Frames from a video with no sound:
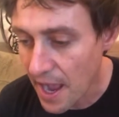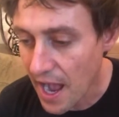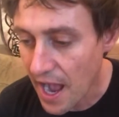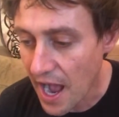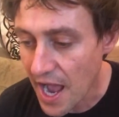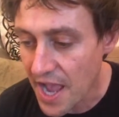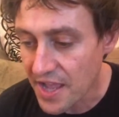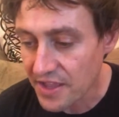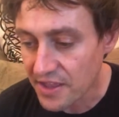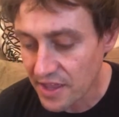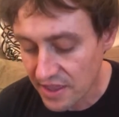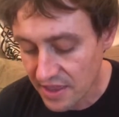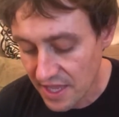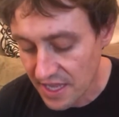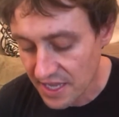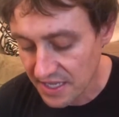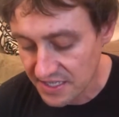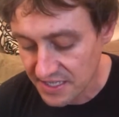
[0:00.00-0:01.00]
I, the
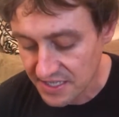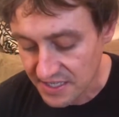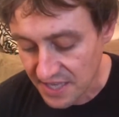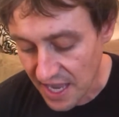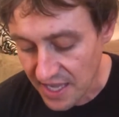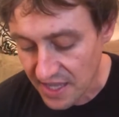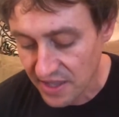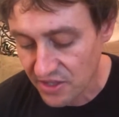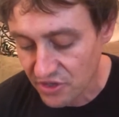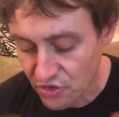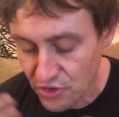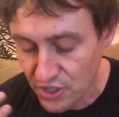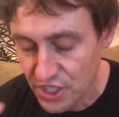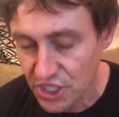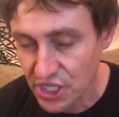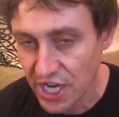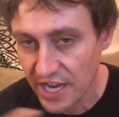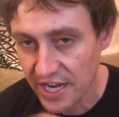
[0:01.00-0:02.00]
thing is, is like
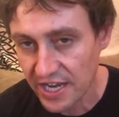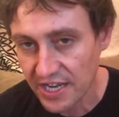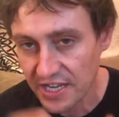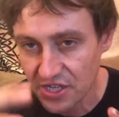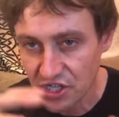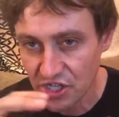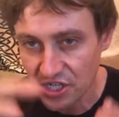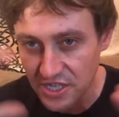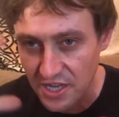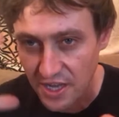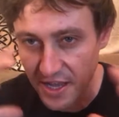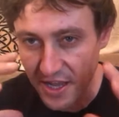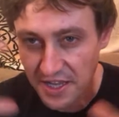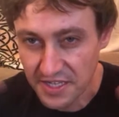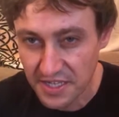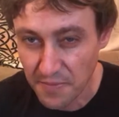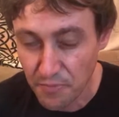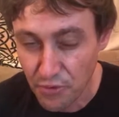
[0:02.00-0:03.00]
Christianity is just a,
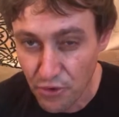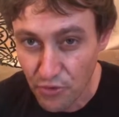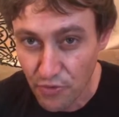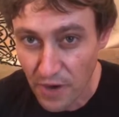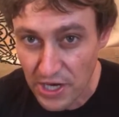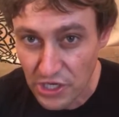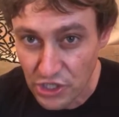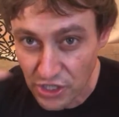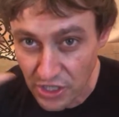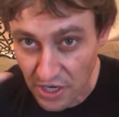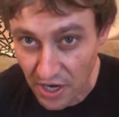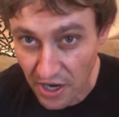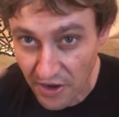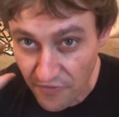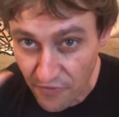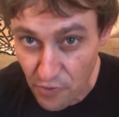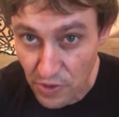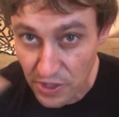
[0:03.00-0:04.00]
it's a progression
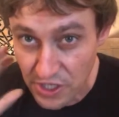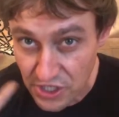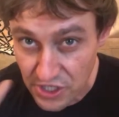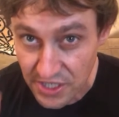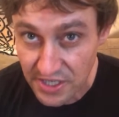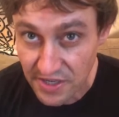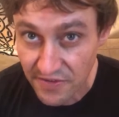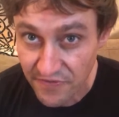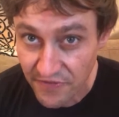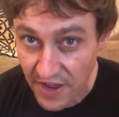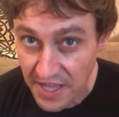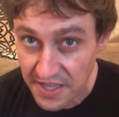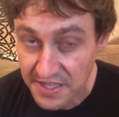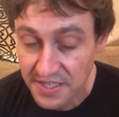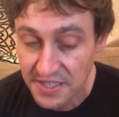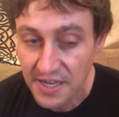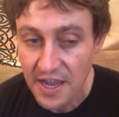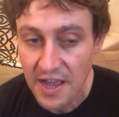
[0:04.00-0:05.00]
of religions and
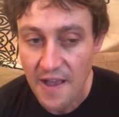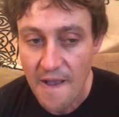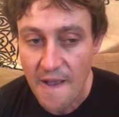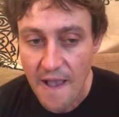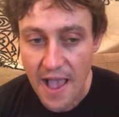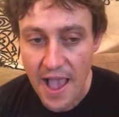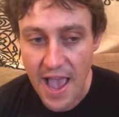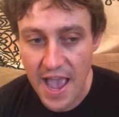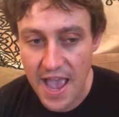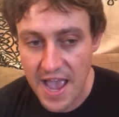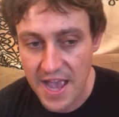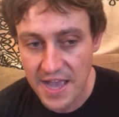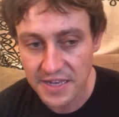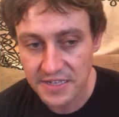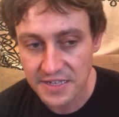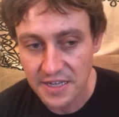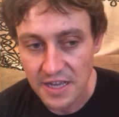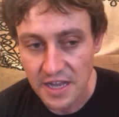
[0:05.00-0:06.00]
faiths.
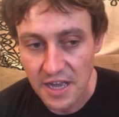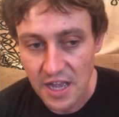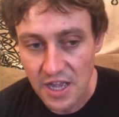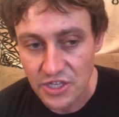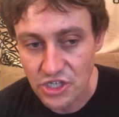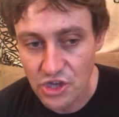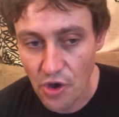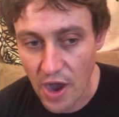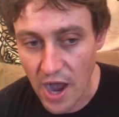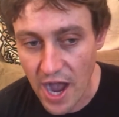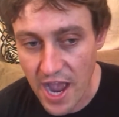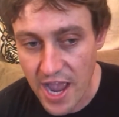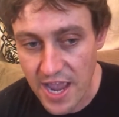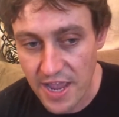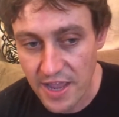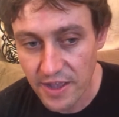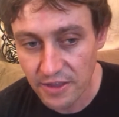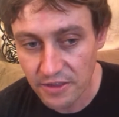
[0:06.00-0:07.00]
And So
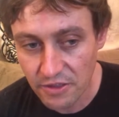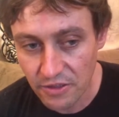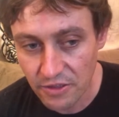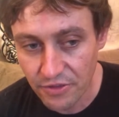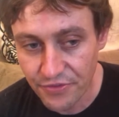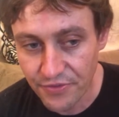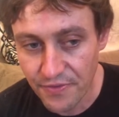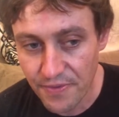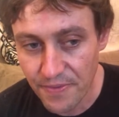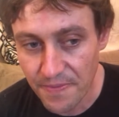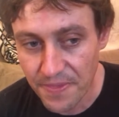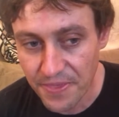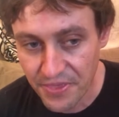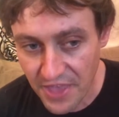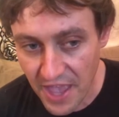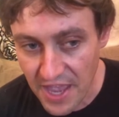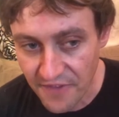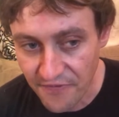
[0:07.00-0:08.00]
I,
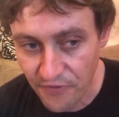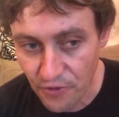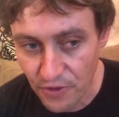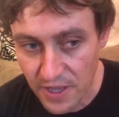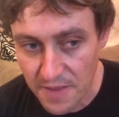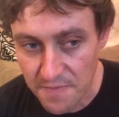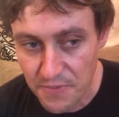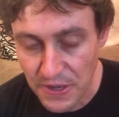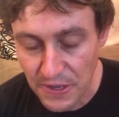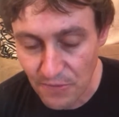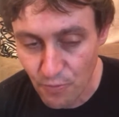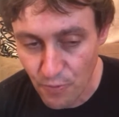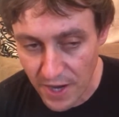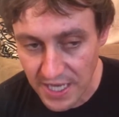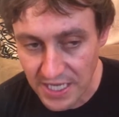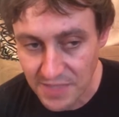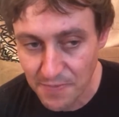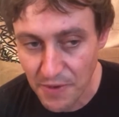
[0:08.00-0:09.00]
thankfully, being
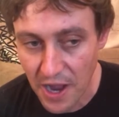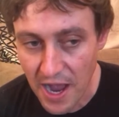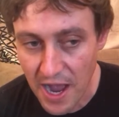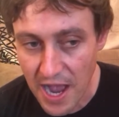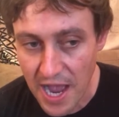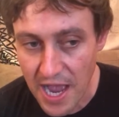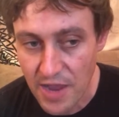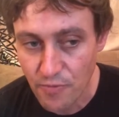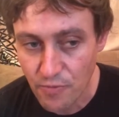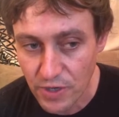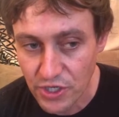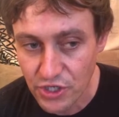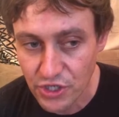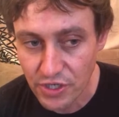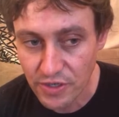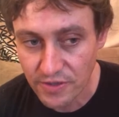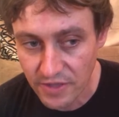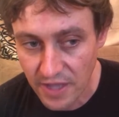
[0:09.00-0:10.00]
raised Baha'i,
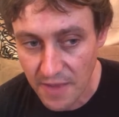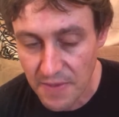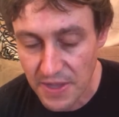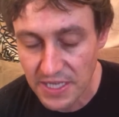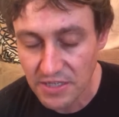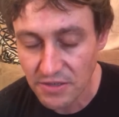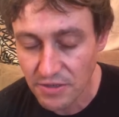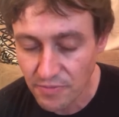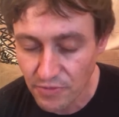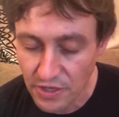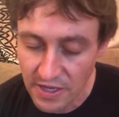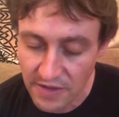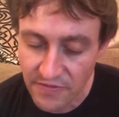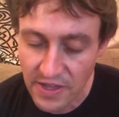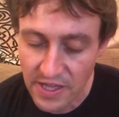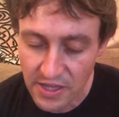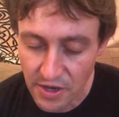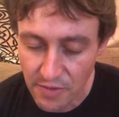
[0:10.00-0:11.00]
which they basically believe
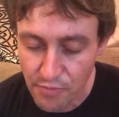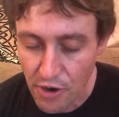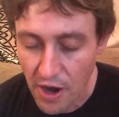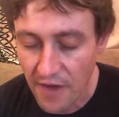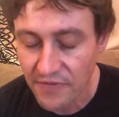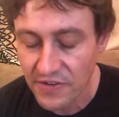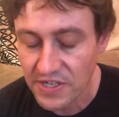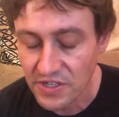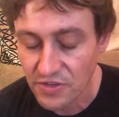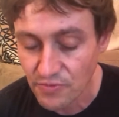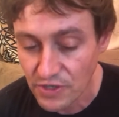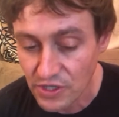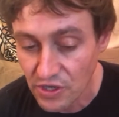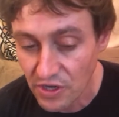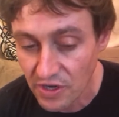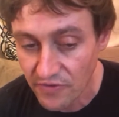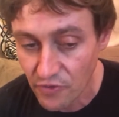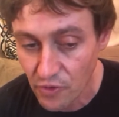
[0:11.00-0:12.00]
that their prophet is the
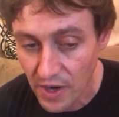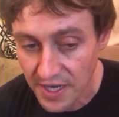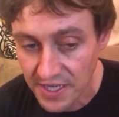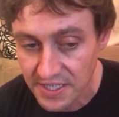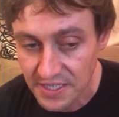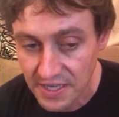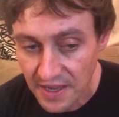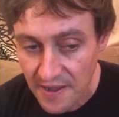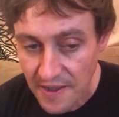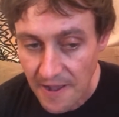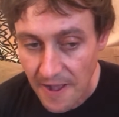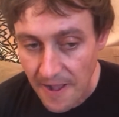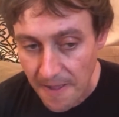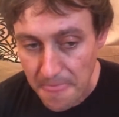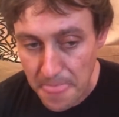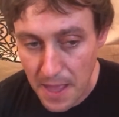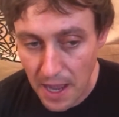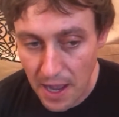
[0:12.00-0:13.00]
return of Christ,
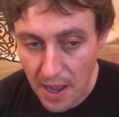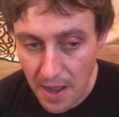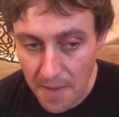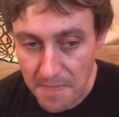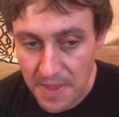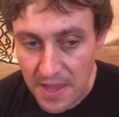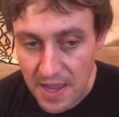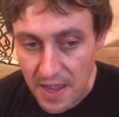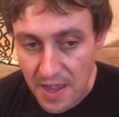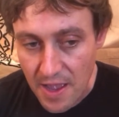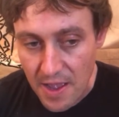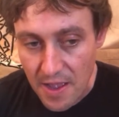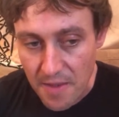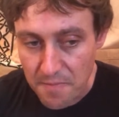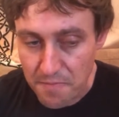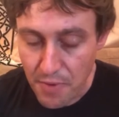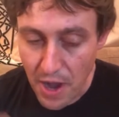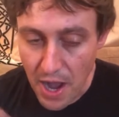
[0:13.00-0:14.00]
uh,
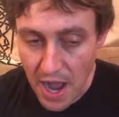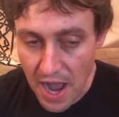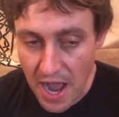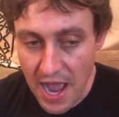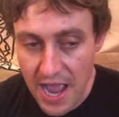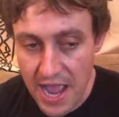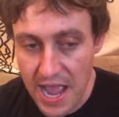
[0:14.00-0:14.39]
Baha'i